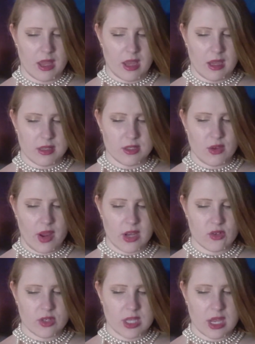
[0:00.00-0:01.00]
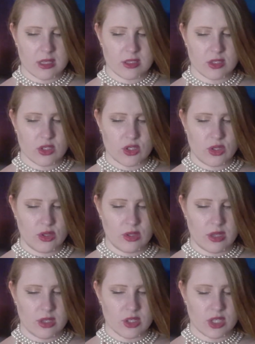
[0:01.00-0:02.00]
and Sir Adrasack stood
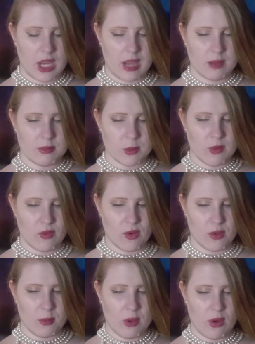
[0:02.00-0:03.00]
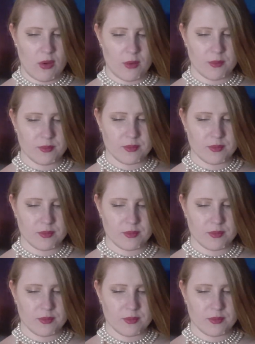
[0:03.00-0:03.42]
ashamed before them all.